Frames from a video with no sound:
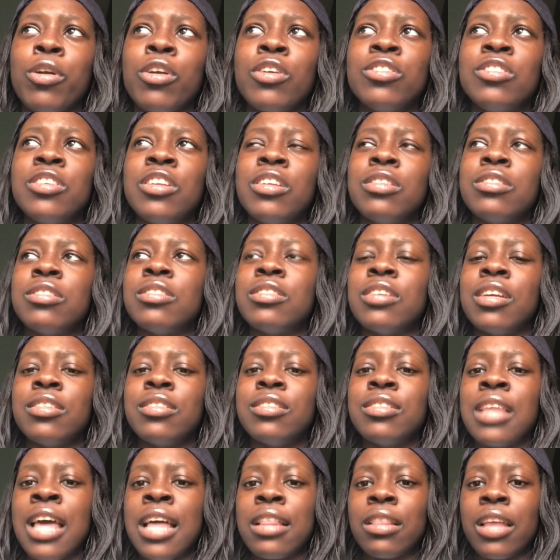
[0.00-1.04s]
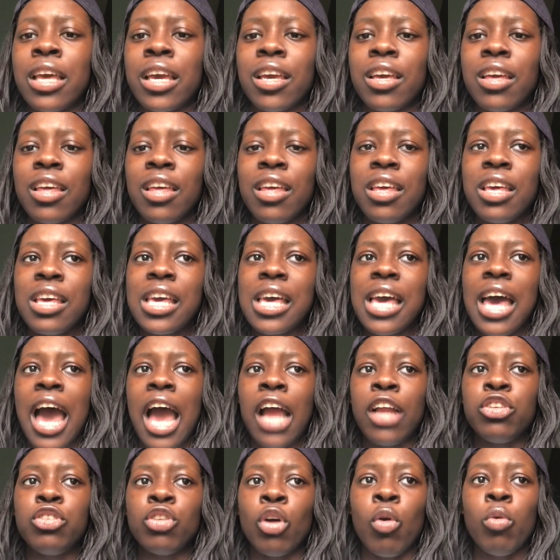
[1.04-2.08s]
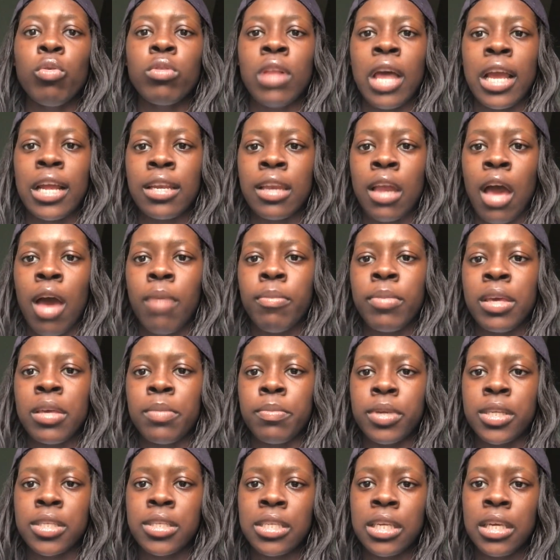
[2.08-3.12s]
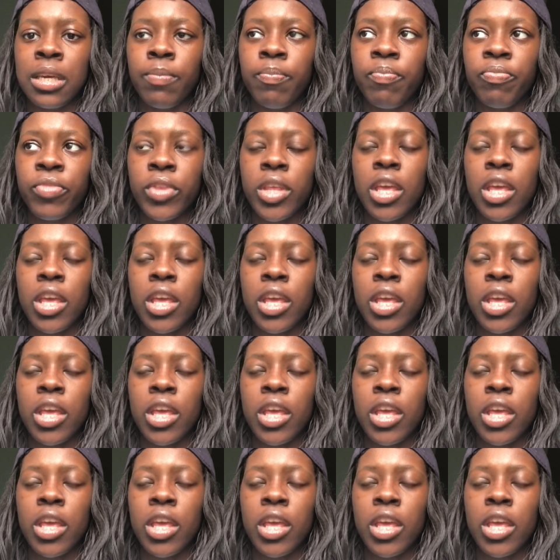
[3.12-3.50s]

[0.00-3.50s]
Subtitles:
person in the sense that, I don't like not being busy.